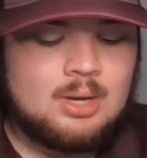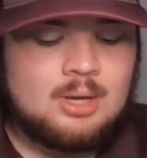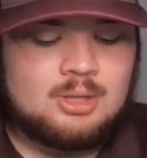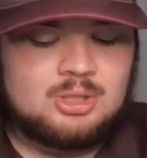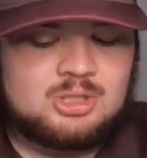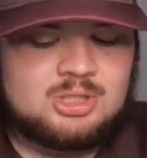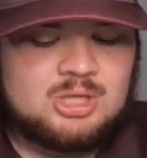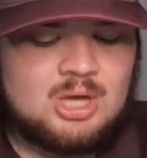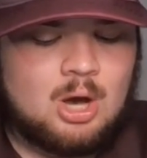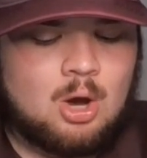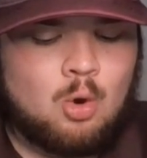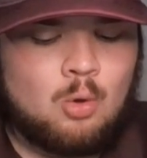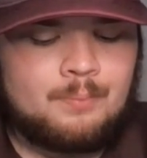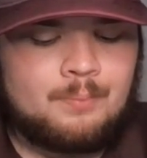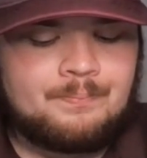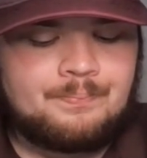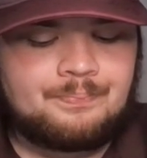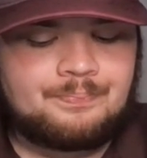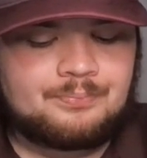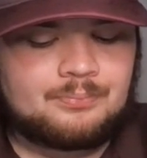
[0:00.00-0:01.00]

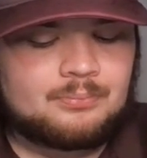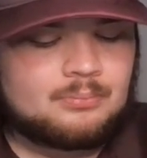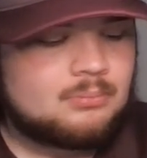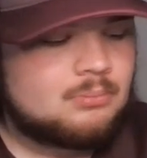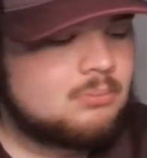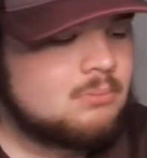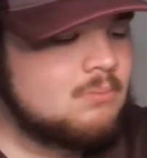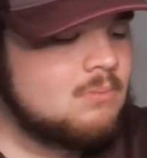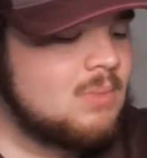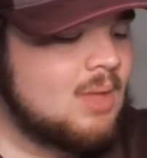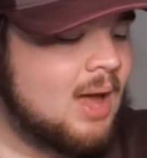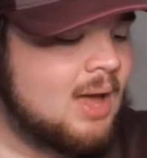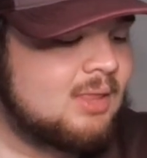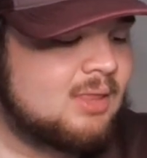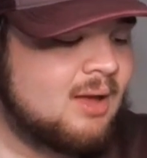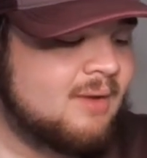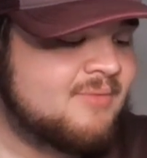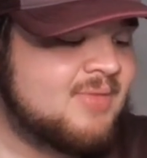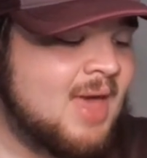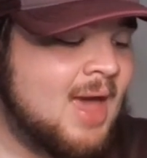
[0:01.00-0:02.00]
So I
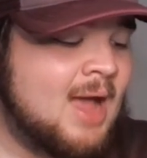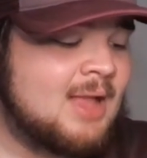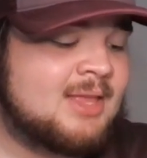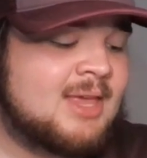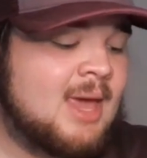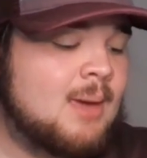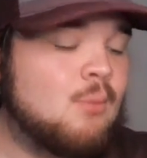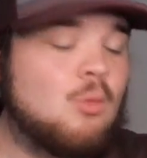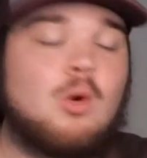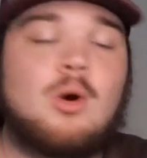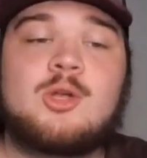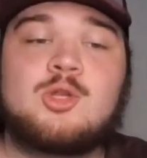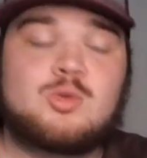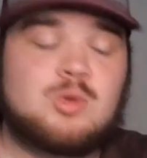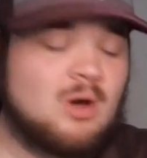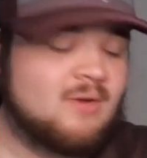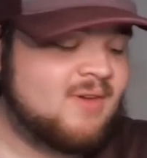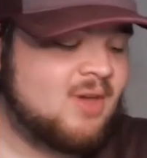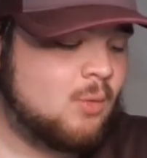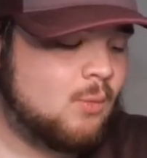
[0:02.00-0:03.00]
love that game one,
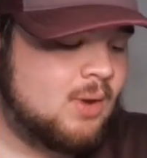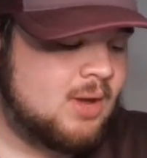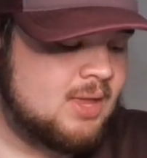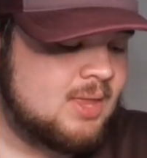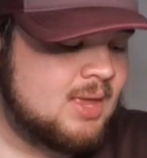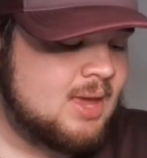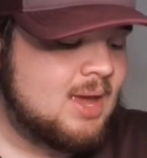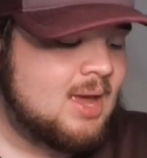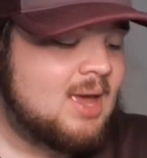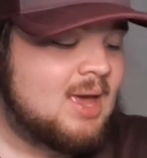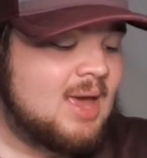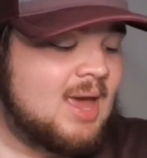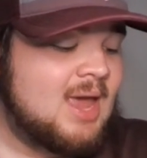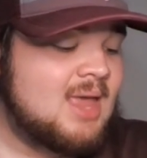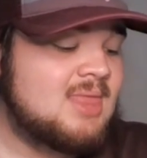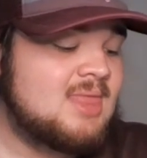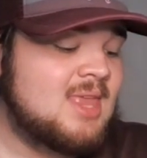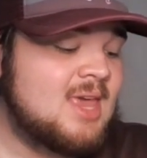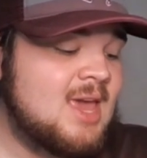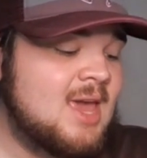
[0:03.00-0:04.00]
12-8 win.
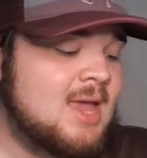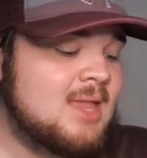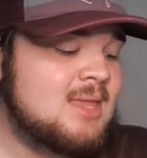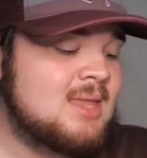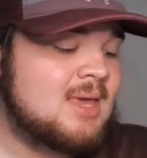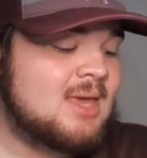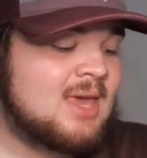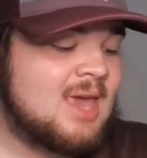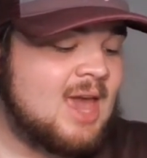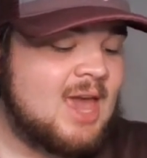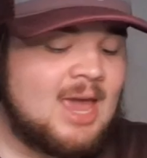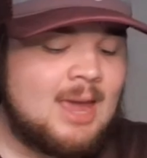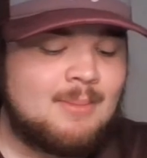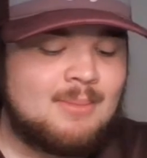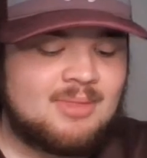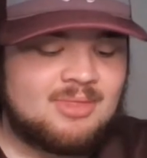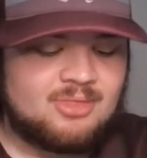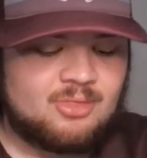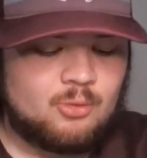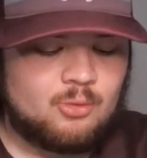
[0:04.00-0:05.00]
And then game
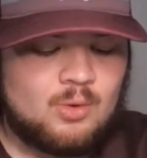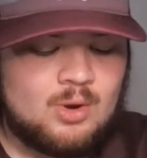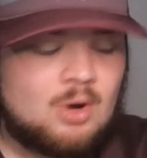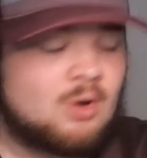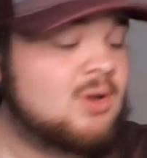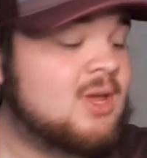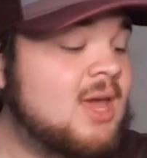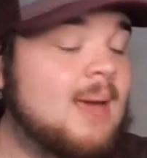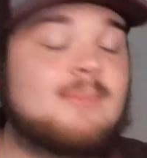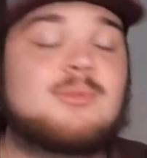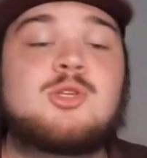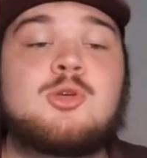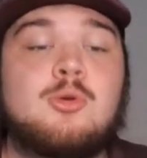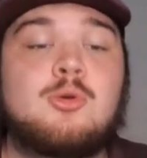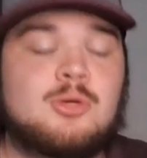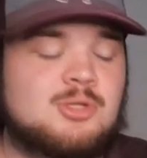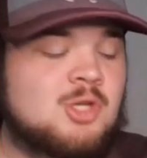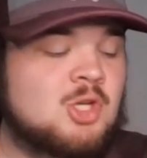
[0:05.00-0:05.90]
two,